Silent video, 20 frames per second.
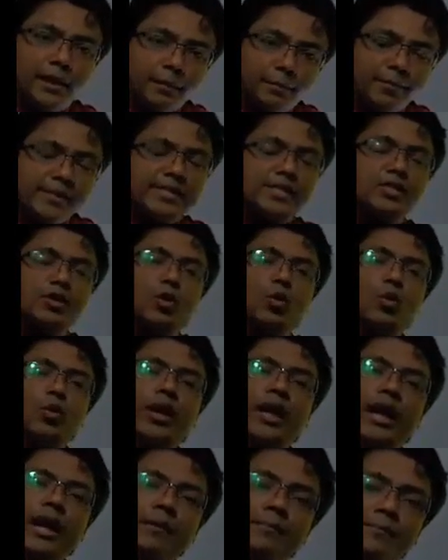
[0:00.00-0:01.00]
It means
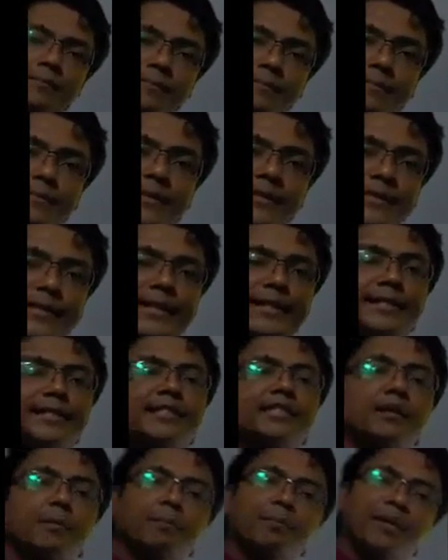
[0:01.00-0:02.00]
we have
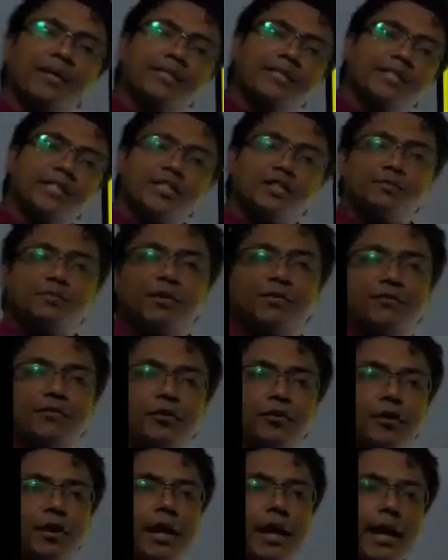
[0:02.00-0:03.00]
seen some pictures
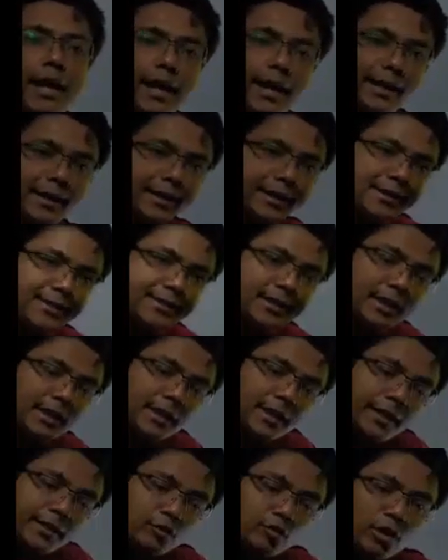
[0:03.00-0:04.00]
before and it is
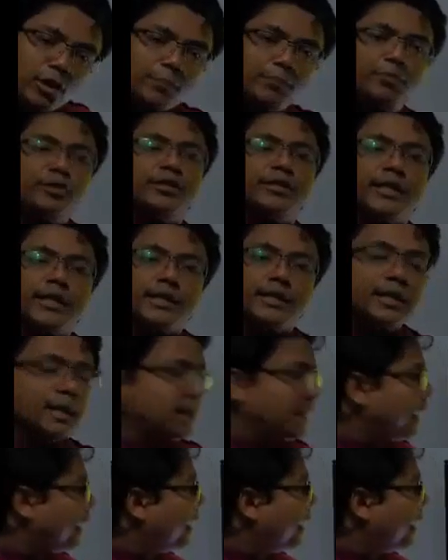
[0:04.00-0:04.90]
a gradual process,